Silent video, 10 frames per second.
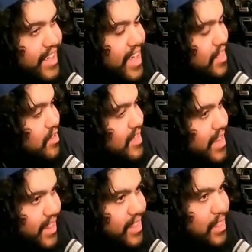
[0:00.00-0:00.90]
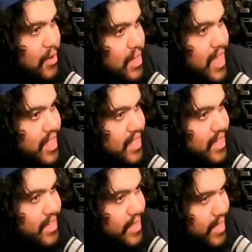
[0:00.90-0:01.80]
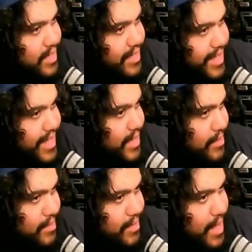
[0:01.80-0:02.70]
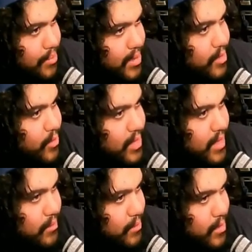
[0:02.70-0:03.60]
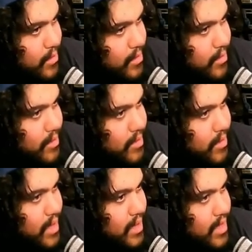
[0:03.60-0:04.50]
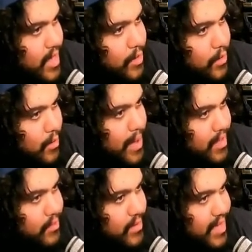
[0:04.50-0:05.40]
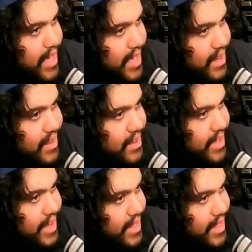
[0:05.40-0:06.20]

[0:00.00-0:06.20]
it, it looks kind of like Loki, the, the the like that that place where the where the uh, He Who Remains was that the kind of